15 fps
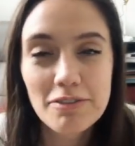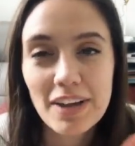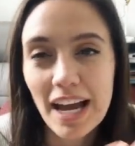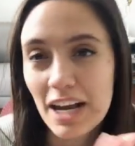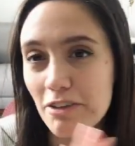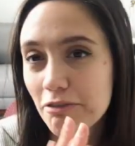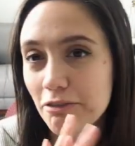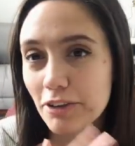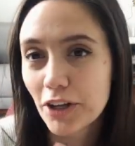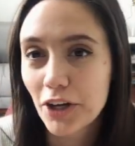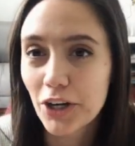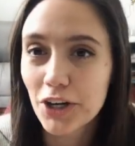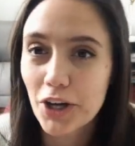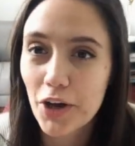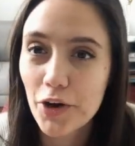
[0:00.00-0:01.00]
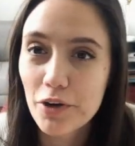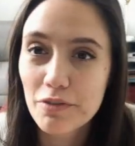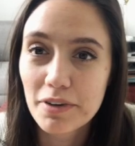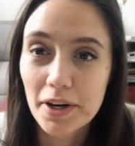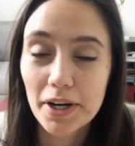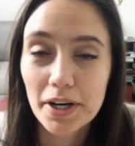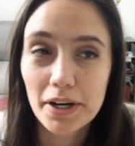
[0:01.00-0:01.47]
kind of flirt
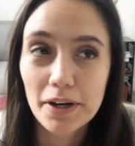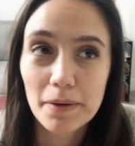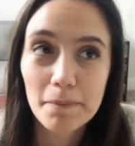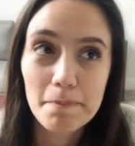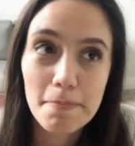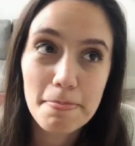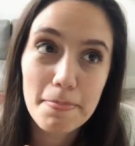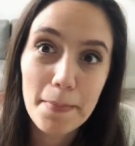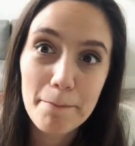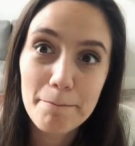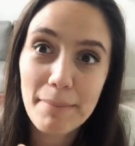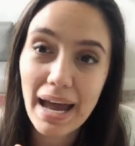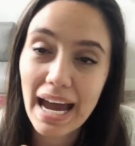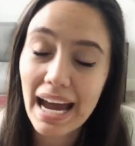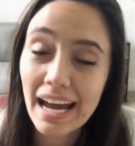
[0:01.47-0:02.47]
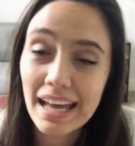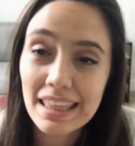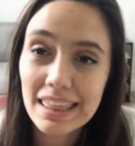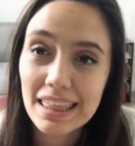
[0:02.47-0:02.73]
over math.